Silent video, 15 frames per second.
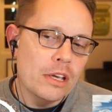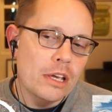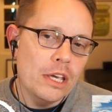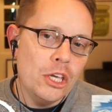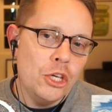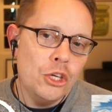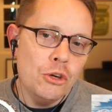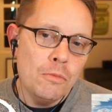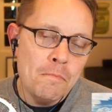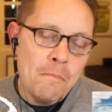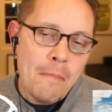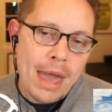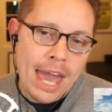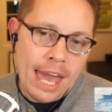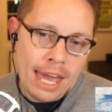You
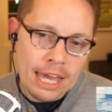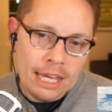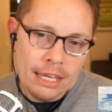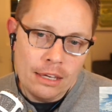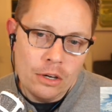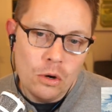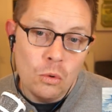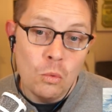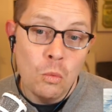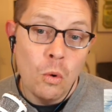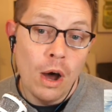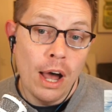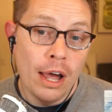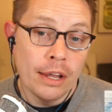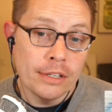may
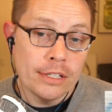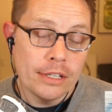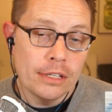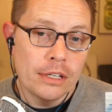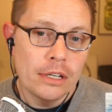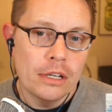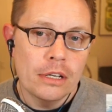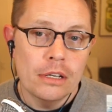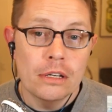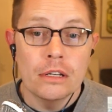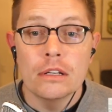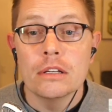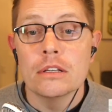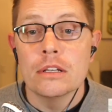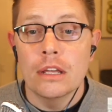want,
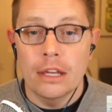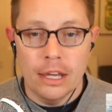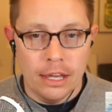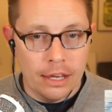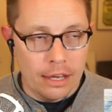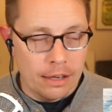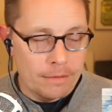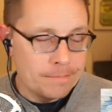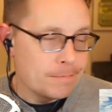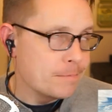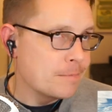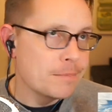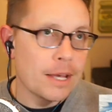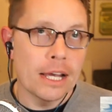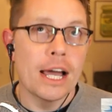a
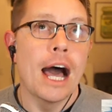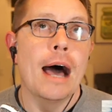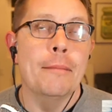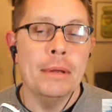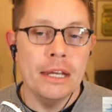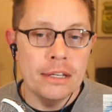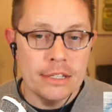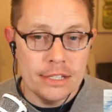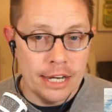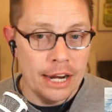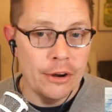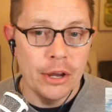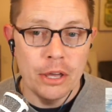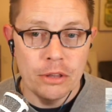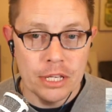common
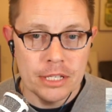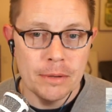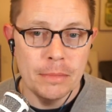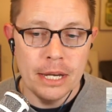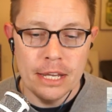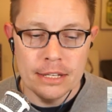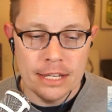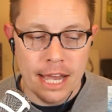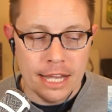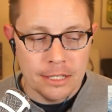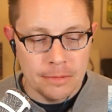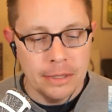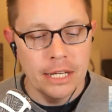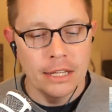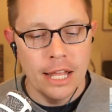scenario that somebody has
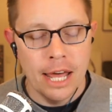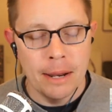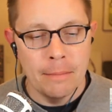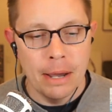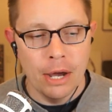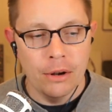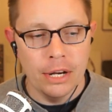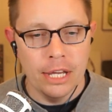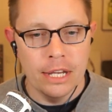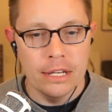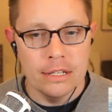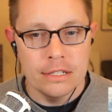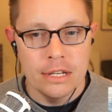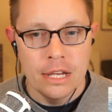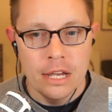asked me a lot about
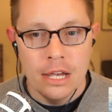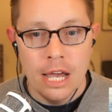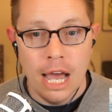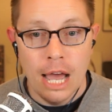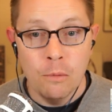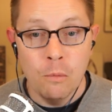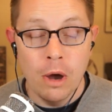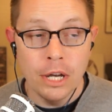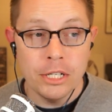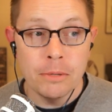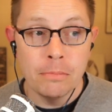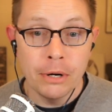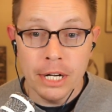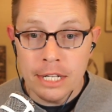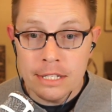is, I want to
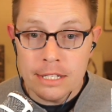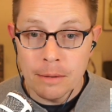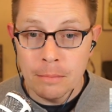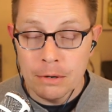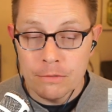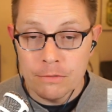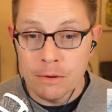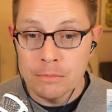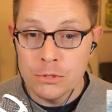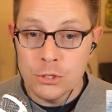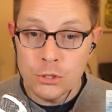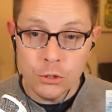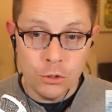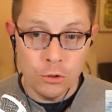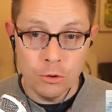bring someone from
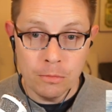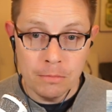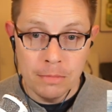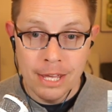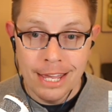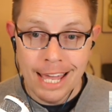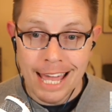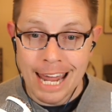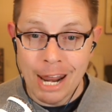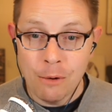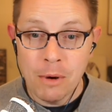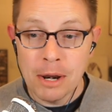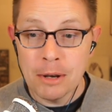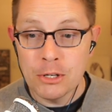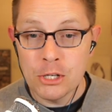Zoom and I
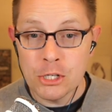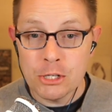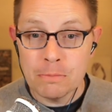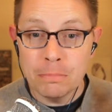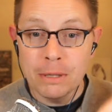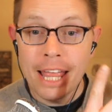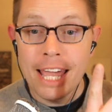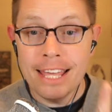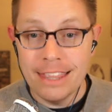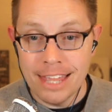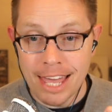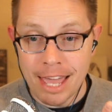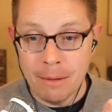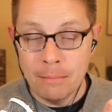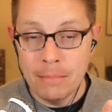want to display
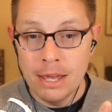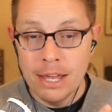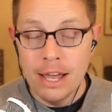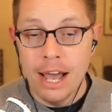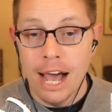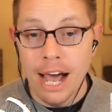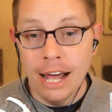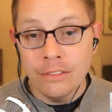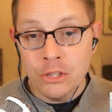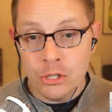them on the